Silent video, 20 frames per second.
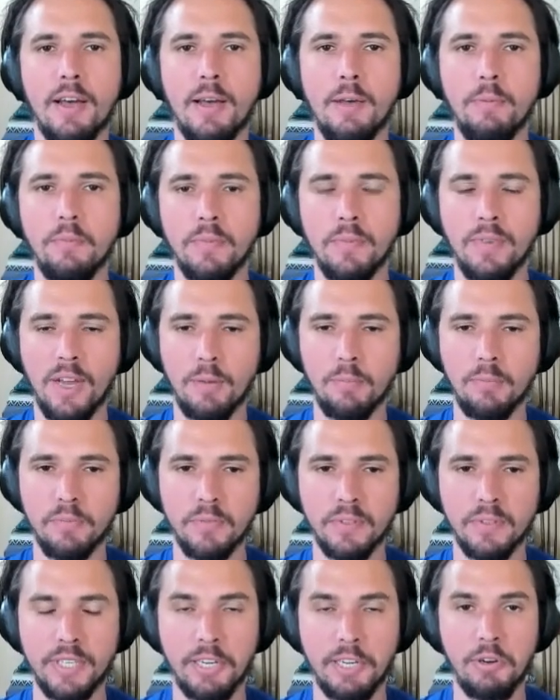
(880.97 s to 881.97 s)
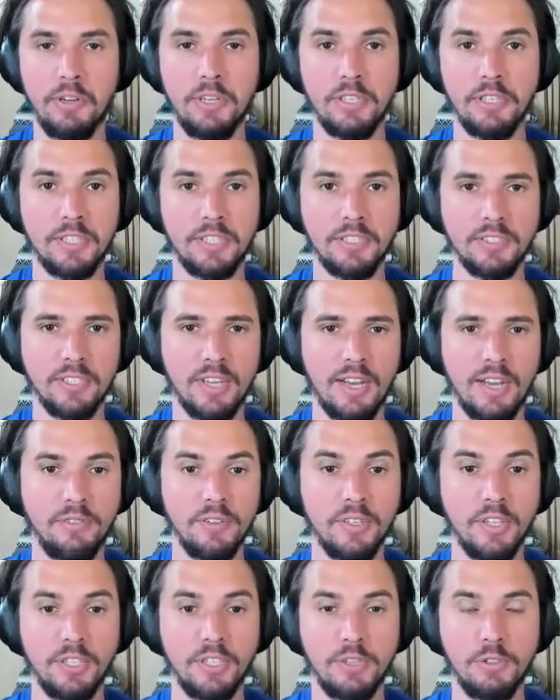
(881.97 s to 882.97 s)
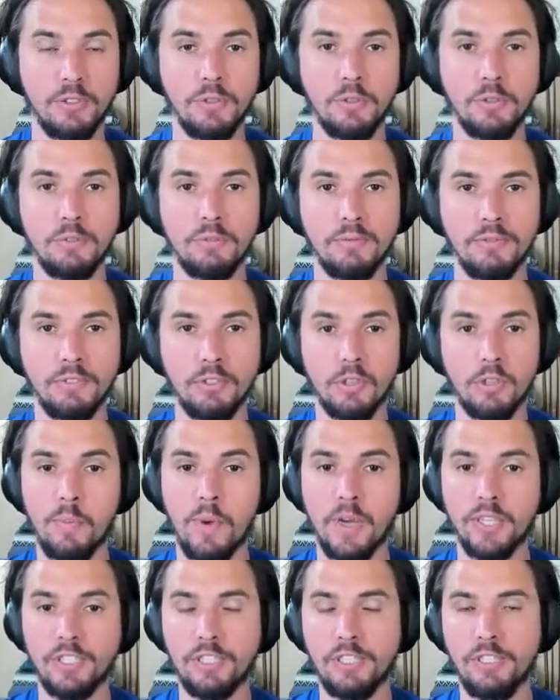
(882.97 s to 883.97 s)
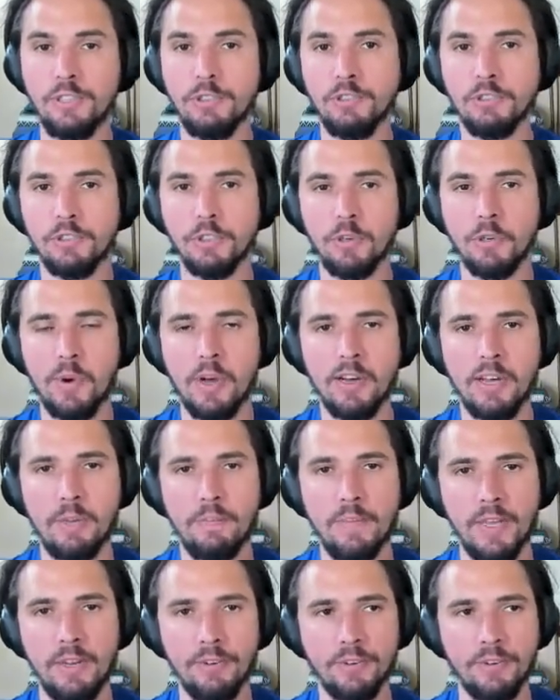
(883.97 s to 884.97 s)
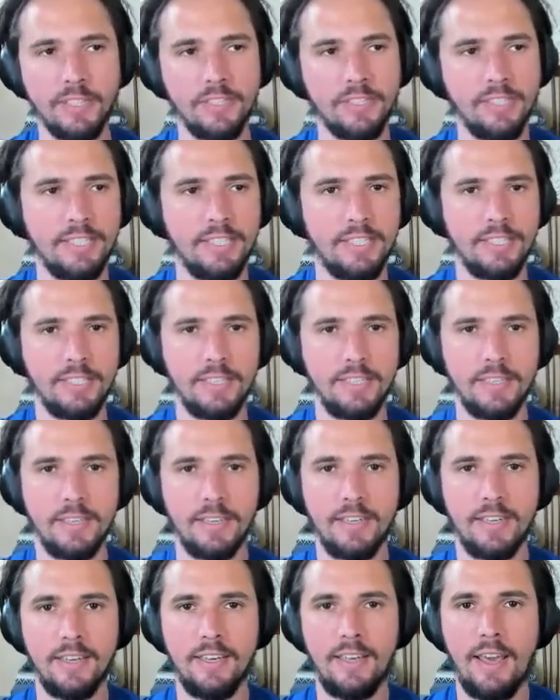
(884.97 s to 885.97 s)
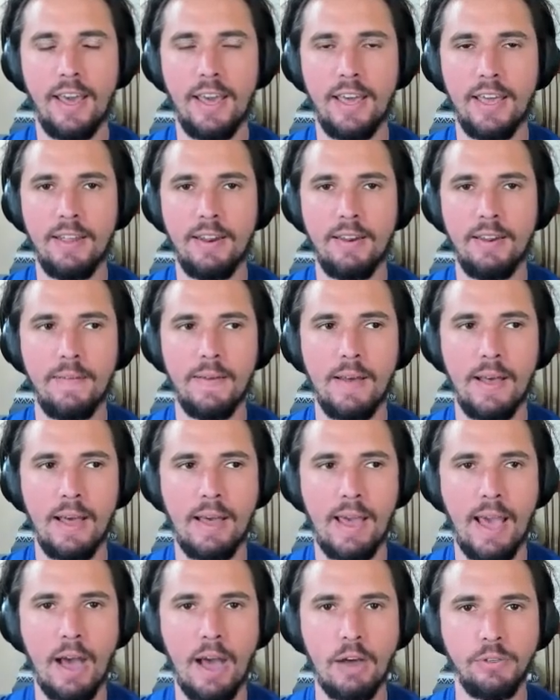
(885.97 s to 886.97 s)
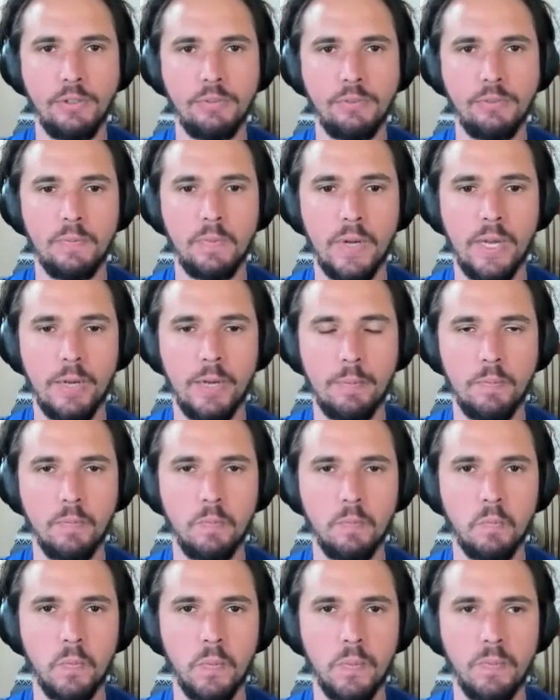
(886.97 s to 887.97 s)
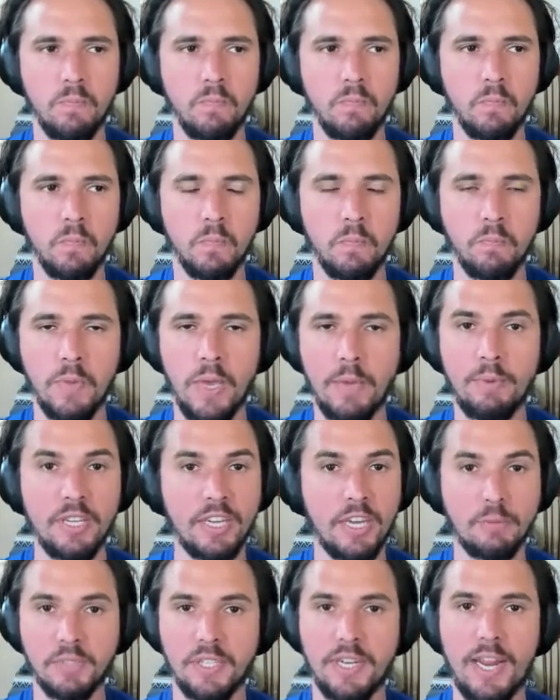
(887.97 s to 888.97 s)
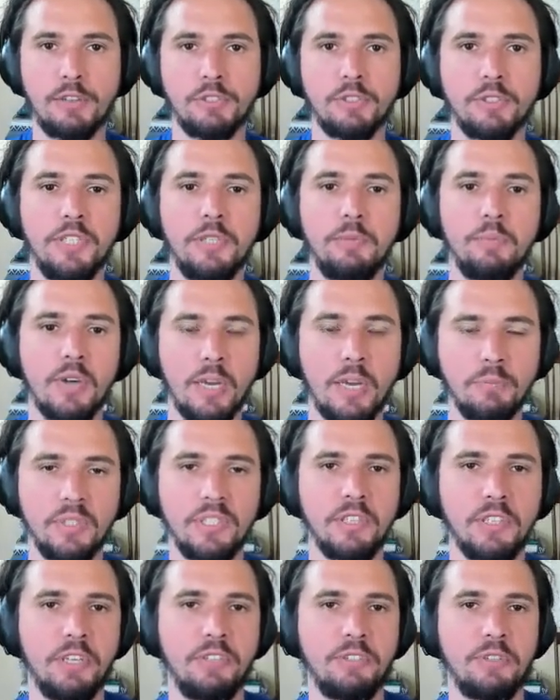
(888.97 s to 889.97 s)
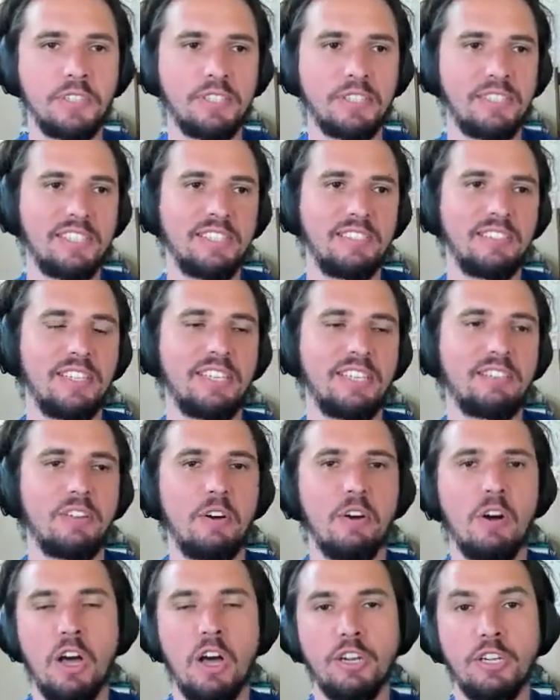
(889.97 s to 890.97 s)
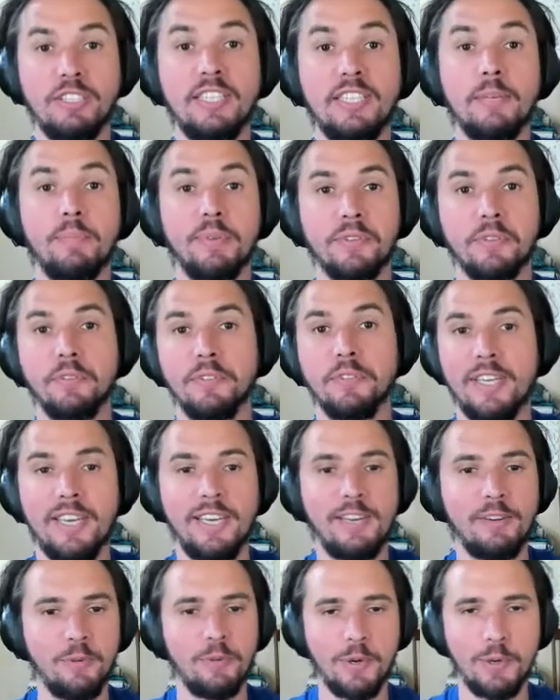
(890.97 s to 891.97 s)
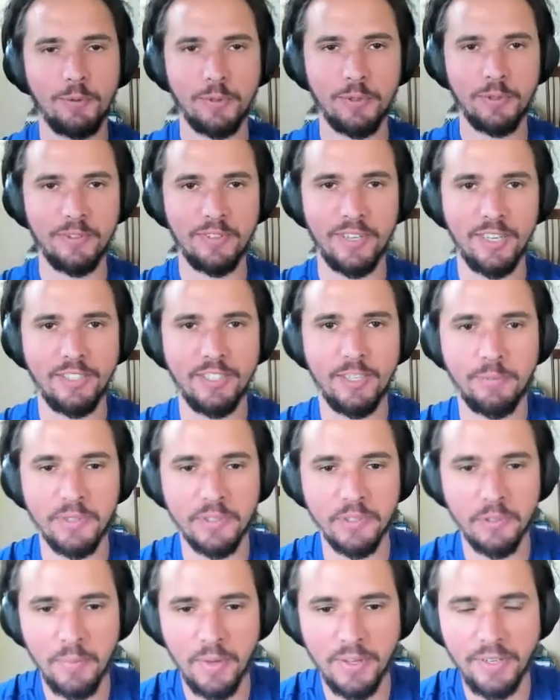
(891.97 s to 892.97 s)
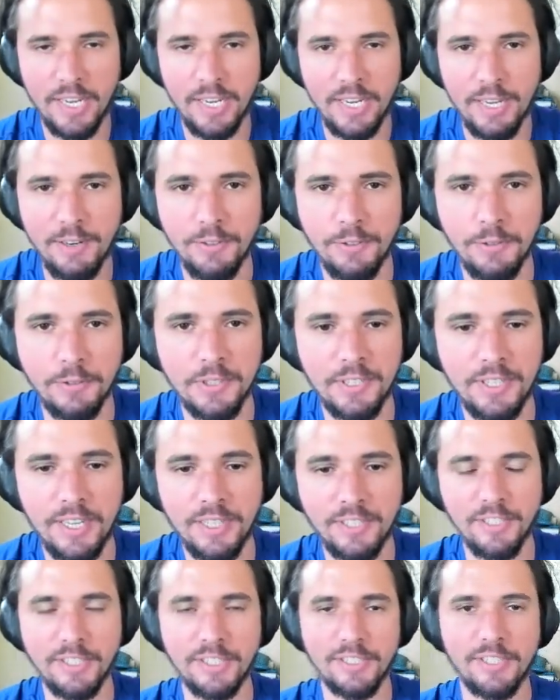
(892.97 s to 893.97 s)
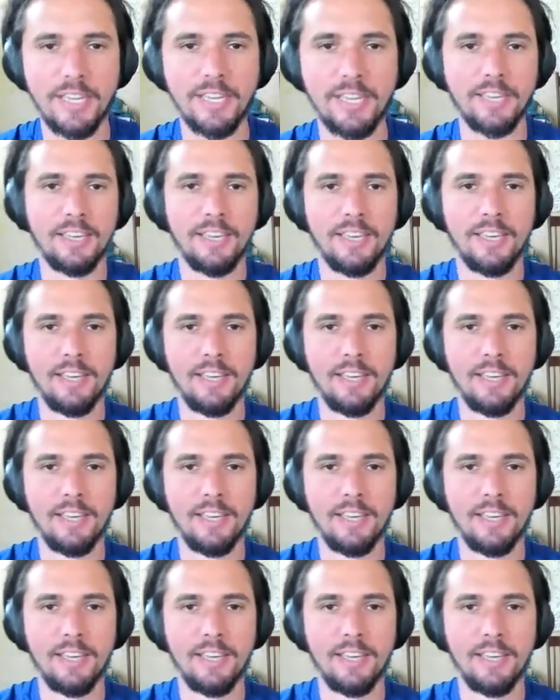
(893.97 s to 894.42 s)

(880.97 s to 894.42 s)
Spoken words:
I'm curious because I feel like you do so much and you do it so well. I'm interested in how you maybe it comes naturally, but I'm still interested in like on a typical day, what would a typical Monday or Tuesday look like?